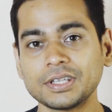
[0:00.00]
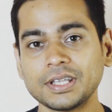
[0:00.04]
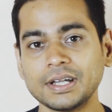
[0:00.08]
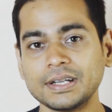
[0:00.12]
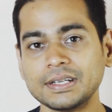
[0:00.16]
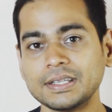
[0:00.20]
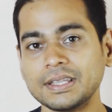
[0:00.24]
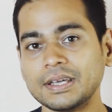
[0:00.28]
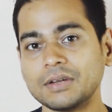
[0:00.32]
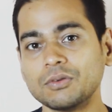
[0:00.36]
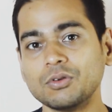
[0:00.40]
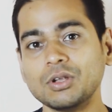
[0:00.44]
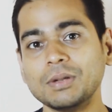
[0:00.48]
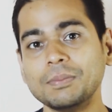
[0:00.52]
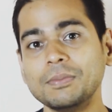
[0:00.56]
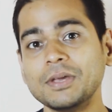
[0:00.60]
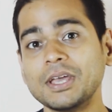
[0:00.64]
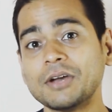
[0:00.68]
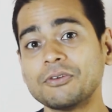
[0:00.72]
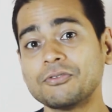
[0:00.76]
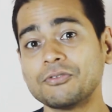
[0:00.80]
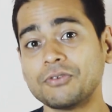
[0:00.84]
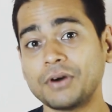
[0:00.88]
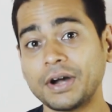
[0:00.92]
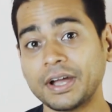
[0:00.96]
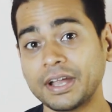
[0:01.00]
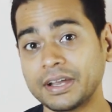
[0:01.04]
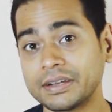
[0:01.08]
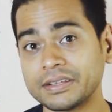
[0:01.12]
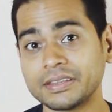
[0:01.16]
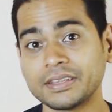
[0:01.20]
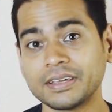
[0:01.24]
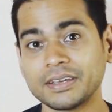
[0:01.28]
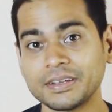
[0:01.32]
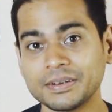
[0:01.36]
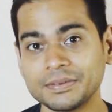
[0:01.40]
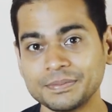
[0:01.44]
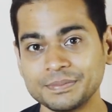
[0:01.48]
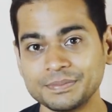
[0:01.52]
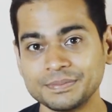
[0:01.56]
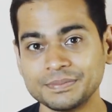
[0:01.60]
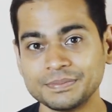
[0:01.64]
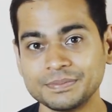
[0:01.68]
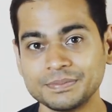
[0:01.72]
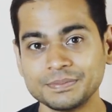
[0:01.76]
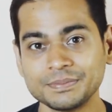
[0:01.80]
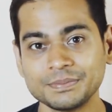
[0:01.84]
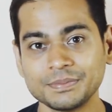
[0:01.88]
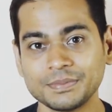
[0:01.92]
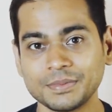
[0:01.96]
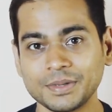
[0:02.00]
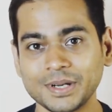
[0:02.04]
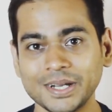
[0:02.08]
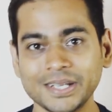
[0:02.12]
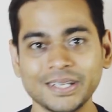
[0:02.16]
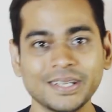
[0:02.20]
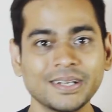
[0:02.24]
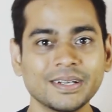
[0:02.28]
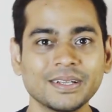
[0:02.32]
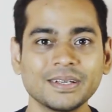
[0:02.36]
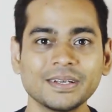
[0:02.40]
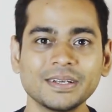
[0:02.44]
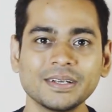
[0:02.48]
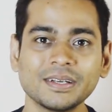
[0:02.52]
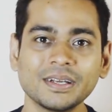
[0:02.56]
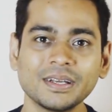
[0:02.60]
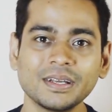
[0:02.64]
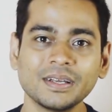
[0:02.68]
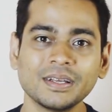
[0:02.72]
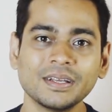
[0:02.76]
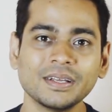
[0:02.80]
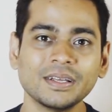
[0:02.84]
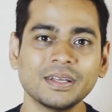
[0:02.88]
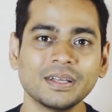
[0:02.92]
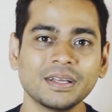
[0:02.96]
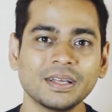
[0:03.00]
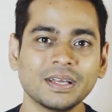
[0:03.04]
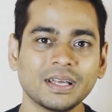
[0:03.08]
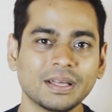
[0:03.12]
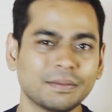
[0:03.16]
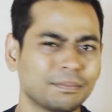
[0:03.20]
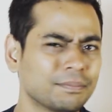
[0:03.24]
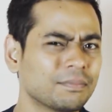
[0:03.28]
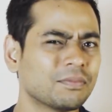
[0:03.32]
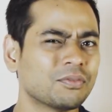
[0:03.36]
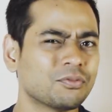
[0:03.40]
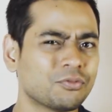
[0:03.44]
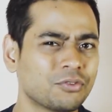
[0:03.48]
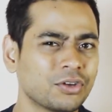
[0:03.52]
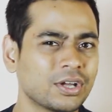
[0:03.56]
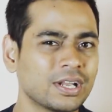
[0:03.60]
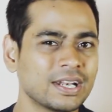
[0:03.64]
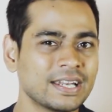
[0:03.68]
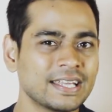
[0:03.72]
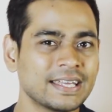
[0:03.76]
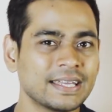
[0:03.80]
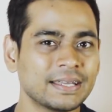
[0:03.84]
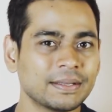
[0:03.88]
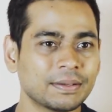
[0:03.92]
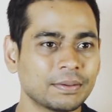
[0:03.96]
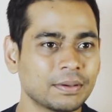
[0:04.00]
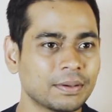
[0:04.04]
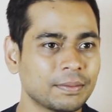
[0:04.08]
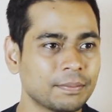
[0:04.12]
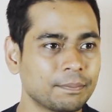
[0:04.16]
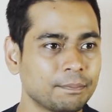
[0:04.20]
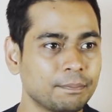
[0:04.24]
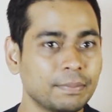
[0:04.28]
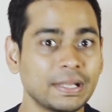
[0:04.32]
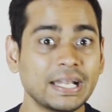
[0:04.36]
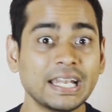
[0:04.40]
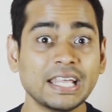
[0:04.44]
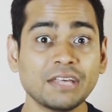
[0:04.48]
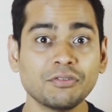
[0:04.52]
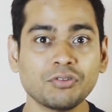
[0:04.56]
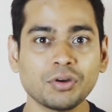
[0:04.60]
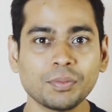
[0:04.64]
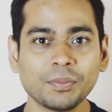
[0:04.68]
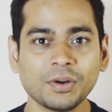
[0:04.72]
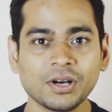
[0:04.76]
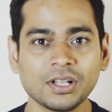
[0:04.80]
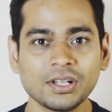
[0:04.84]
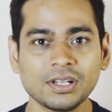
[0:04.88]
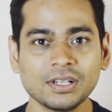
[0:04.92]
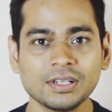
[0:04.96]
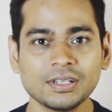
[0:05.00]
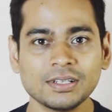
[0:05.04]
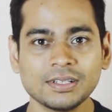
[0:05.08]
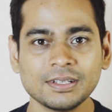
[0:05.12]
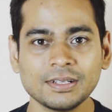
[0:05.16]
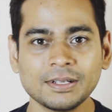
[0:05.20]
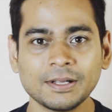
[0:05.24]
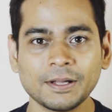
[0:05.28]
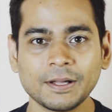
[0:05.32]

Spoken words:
that there will be a fire there. Right, fairly believable